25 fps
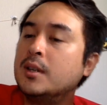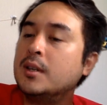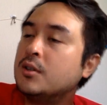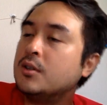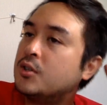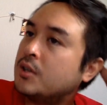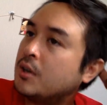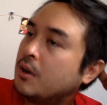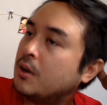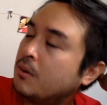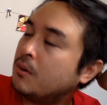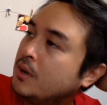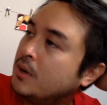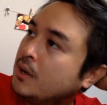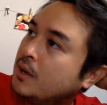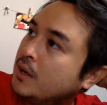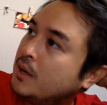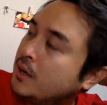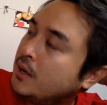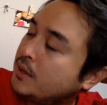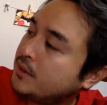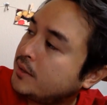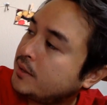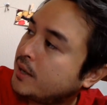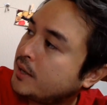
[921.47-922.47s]
So
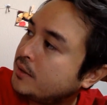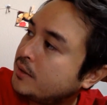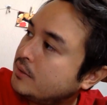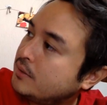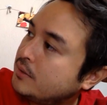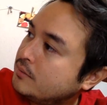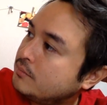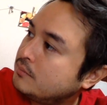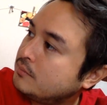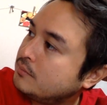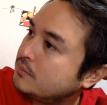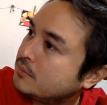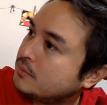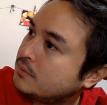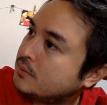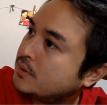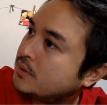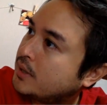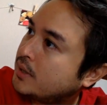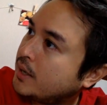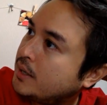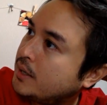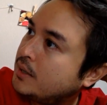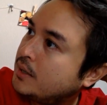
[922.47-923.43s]
that kind